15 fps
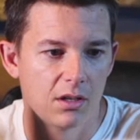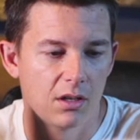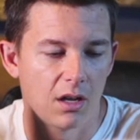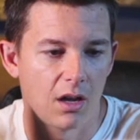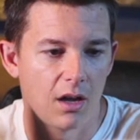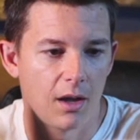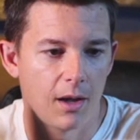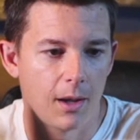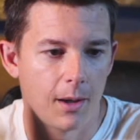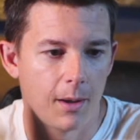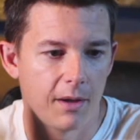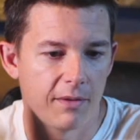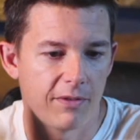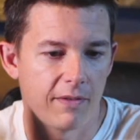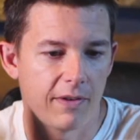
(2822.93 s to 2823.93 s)

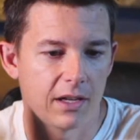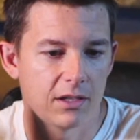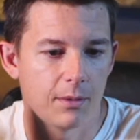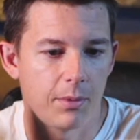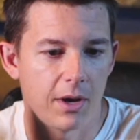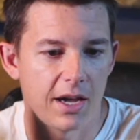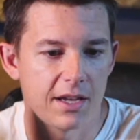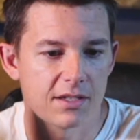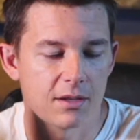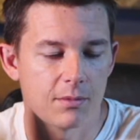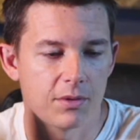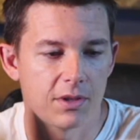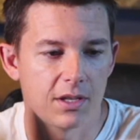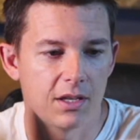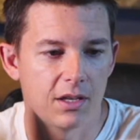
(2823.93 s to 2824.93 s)
If I've had to buy
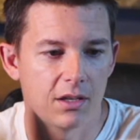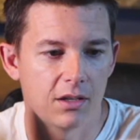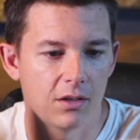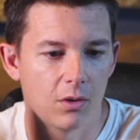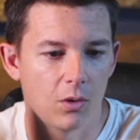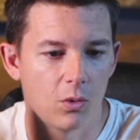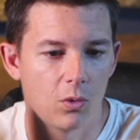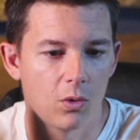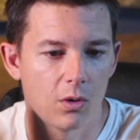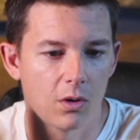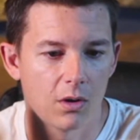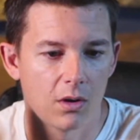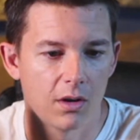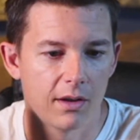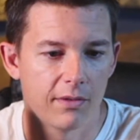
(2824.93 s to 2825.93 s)
something,
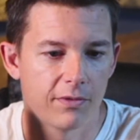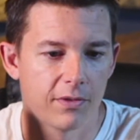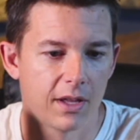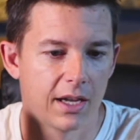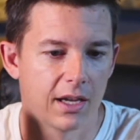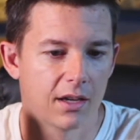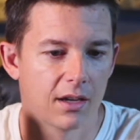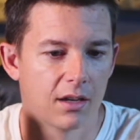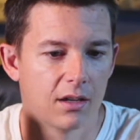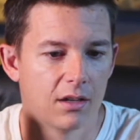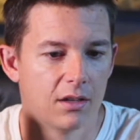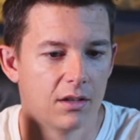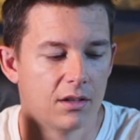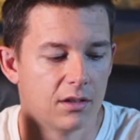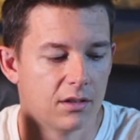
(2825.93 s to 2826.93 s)
or if like
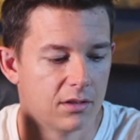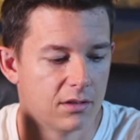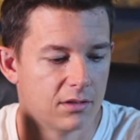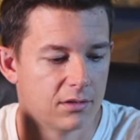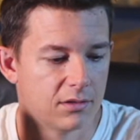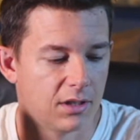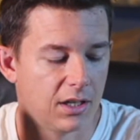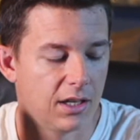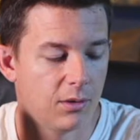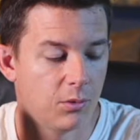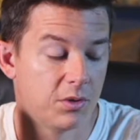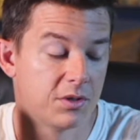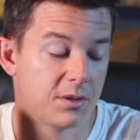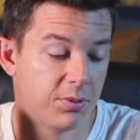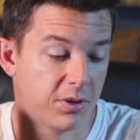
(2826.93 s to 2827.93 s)
it
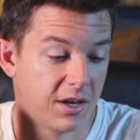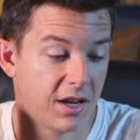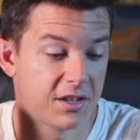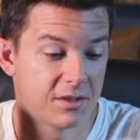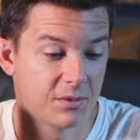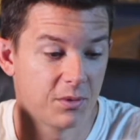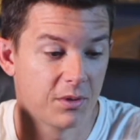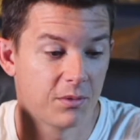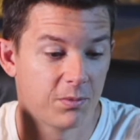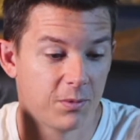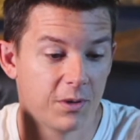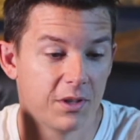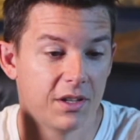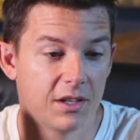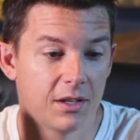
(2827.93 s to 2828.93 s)
was a production with
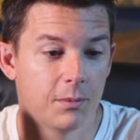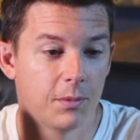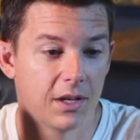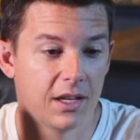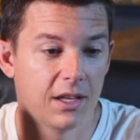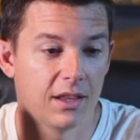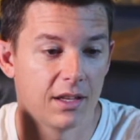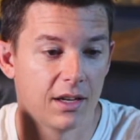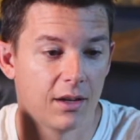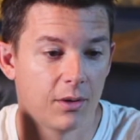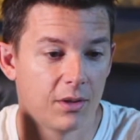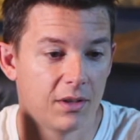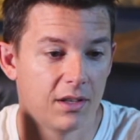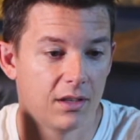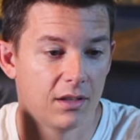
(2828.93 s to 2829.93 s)
really good money, then I
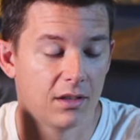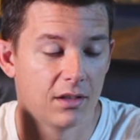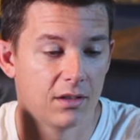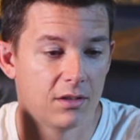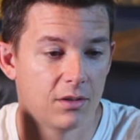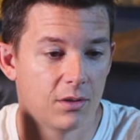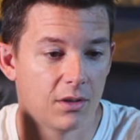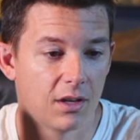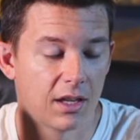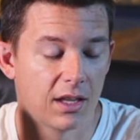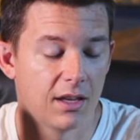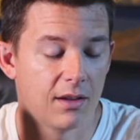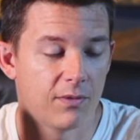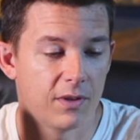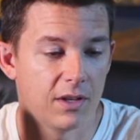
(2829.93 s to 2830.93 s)
would do a
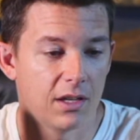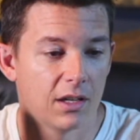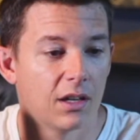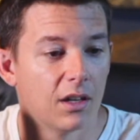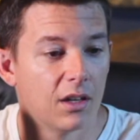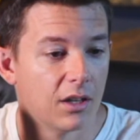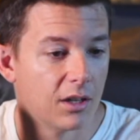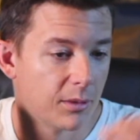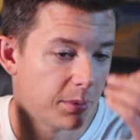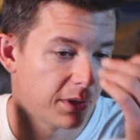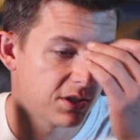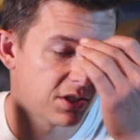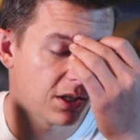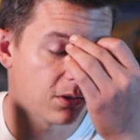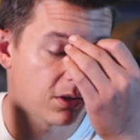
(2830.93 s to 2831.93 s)
kit fee. But
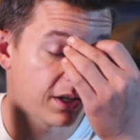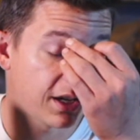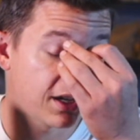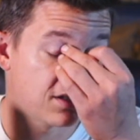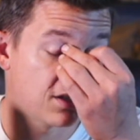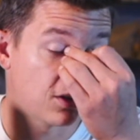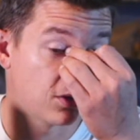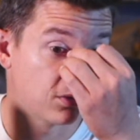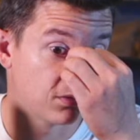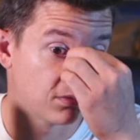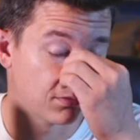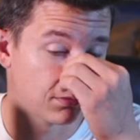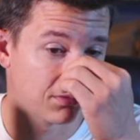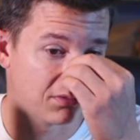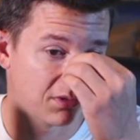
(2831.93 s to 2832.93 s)
generally I don't.
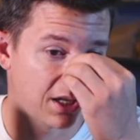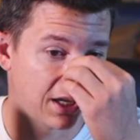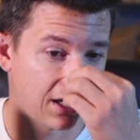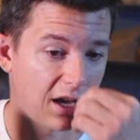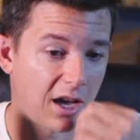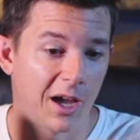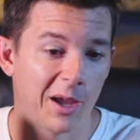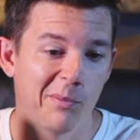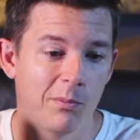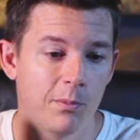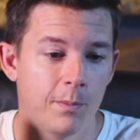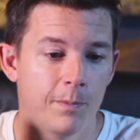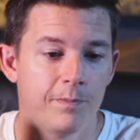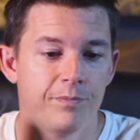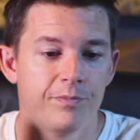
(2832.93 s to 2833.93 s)
Like I'm
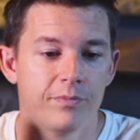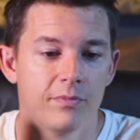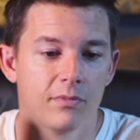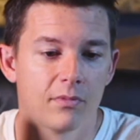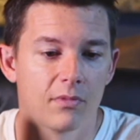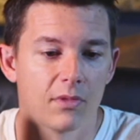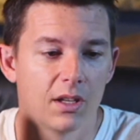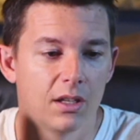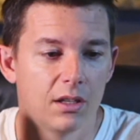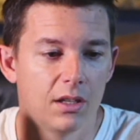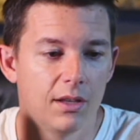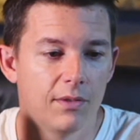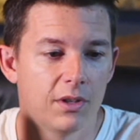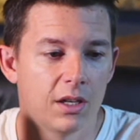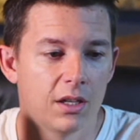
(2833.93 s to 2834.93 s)

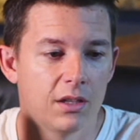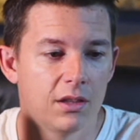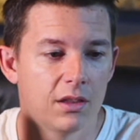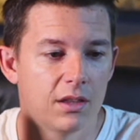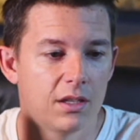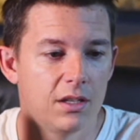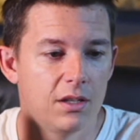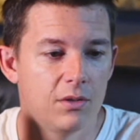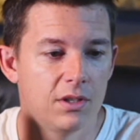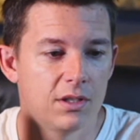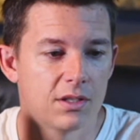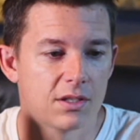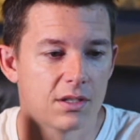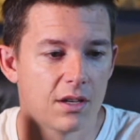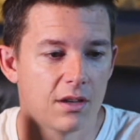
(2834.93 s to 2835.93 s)
even on the union
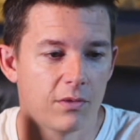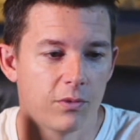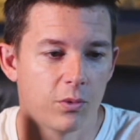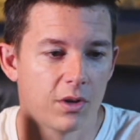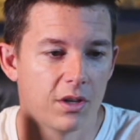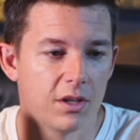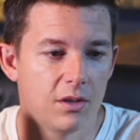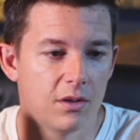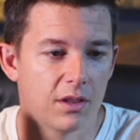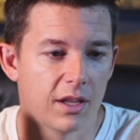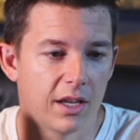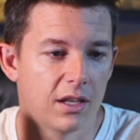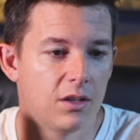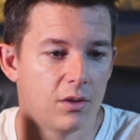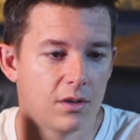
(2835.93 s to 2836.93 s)
stuff where you
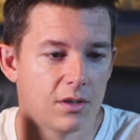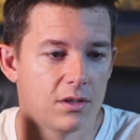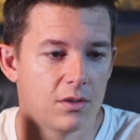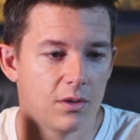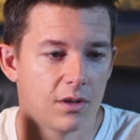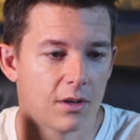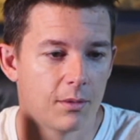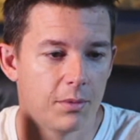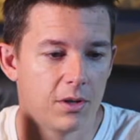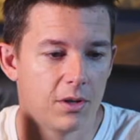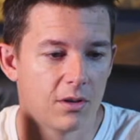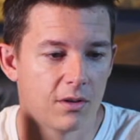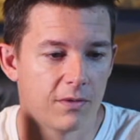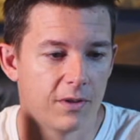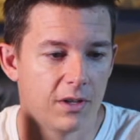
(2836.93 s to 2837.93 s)
like you can do a
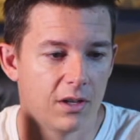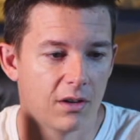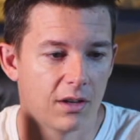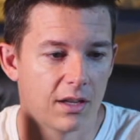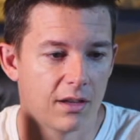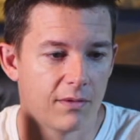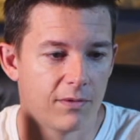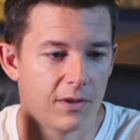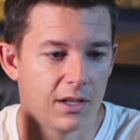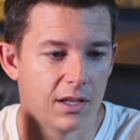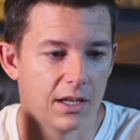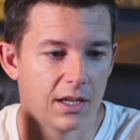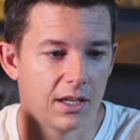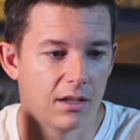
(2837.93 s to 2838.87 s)
computer fee or a kit fee.